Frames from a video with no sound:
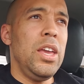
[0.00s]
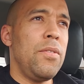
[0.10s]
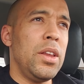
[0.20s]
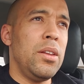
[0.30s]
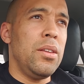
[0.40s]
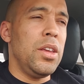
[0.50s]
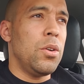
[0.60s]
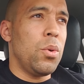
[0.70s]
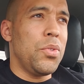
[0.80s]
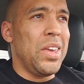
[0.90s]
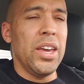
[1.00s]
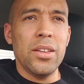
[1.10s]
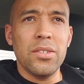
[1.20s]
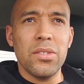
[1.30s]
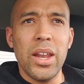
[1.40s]
Even, you know, with
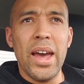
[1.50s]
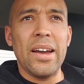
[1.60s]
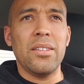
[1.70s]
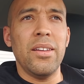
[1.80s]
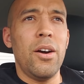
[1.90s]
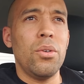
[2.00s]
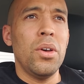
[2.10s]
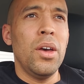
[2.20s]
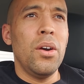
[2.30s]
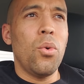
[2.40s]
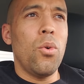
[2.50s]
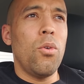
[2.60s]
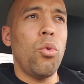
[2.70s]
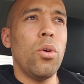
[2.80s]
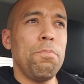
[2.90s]
kids that act out
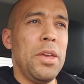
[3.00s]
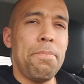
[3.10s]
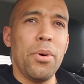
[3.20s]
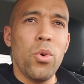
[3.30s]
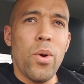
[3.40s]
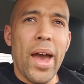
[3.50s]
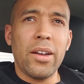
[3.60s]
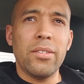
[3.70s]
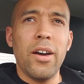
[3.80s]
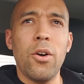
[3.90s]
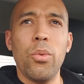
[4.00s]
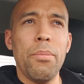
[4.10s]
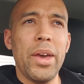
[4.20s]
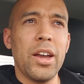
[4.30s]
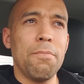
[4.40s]
or people who act out,
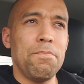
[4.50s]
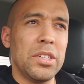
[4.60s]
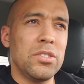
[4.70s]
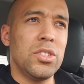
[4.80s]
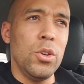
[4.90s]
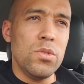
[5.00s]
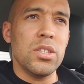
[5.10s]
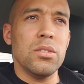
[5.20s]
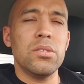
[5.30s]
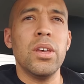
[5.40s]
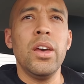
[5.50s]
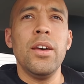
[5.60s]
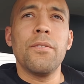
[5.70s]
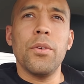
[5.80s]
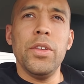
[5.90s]
we make up excuses
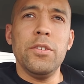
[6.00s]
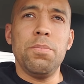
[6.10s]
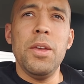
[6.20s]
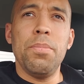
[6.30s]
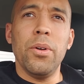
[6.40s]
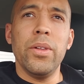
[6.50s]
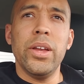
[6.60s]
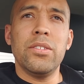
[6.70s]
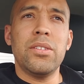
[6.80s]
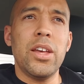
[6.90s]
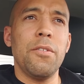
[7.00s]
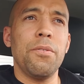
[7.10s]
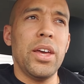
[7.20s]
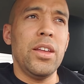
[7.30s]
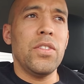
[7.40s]
for these people instead
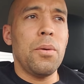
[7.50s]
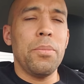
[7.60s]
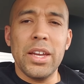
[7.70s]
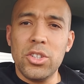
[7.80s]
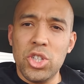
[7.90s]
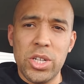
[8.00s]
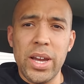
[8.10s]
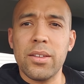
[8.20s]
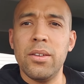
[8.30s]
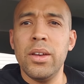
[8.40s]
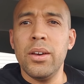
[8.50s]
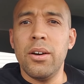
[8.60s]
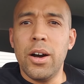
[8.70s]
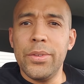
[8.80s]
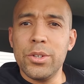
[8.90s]
of letting them get checked
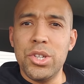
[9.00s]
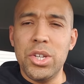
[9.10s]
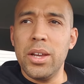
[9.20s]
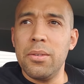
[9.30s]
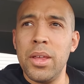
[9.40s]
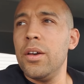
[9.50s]
on their shit.